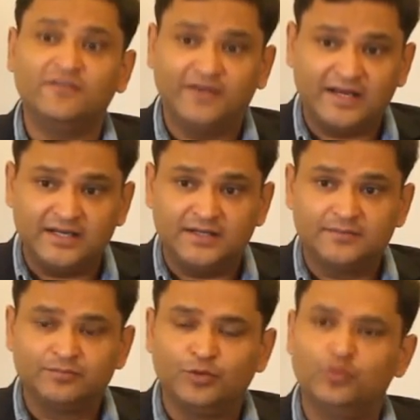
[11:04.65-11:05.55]
valley
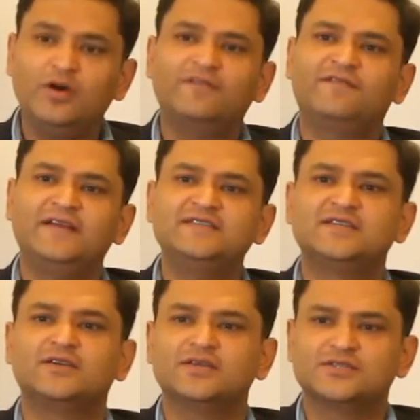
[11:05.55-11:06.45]
who are fence
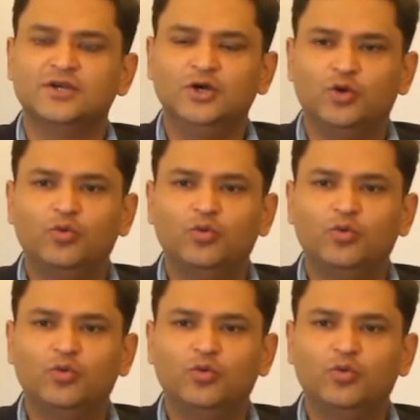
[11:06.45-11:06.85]
sitters,